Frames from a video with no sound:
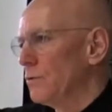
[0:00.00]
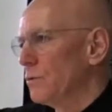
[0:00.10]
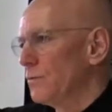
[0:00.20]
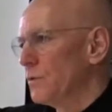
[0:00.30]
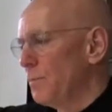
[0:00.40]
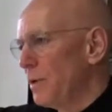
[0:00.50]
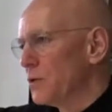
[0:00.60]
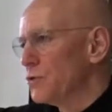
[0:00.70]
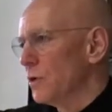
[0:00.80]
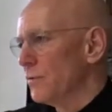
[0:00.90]
sort of
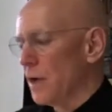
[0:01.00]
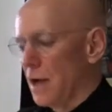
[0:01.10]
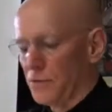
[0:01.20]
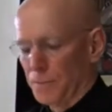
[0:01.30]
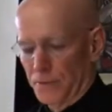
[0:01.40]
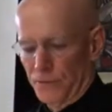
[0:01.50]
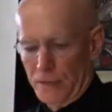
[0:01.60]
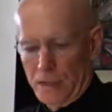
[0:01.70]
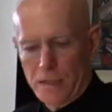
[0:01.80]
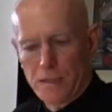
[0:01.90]
depiction of a gospel
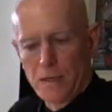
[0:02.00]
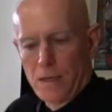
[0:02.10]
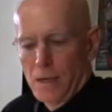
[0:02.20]
scene,